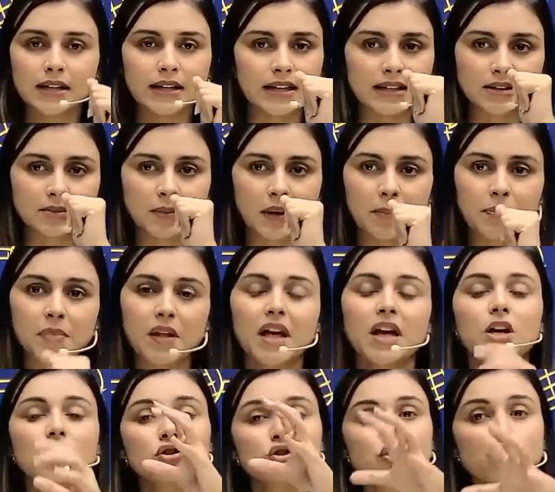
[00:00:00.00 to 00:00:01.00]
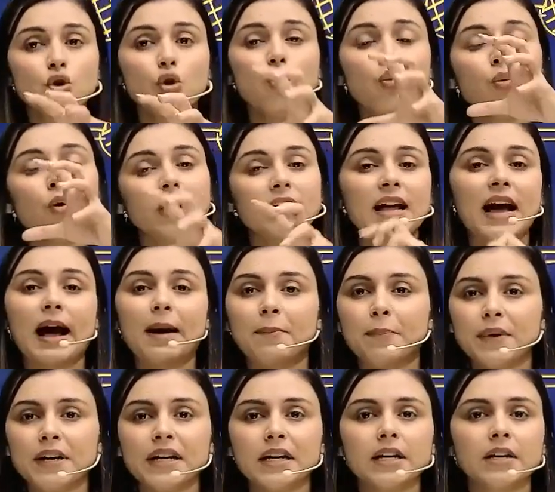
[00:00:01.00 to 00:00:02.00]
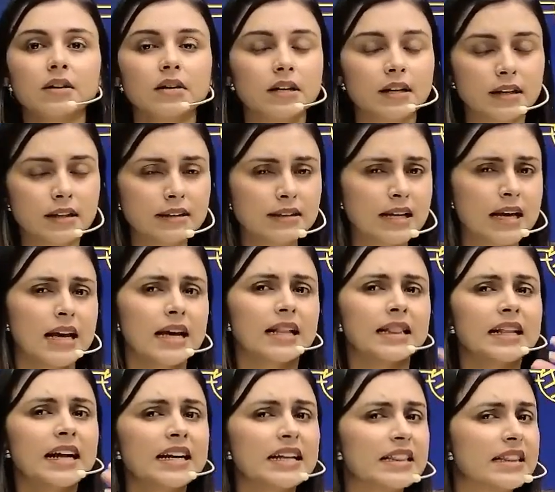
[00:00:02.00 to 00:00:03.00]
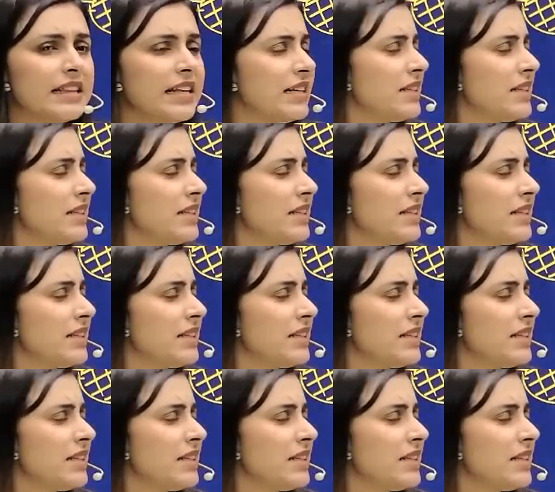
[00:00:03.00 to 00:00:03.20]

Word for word: yes ma'am so what happened here is that this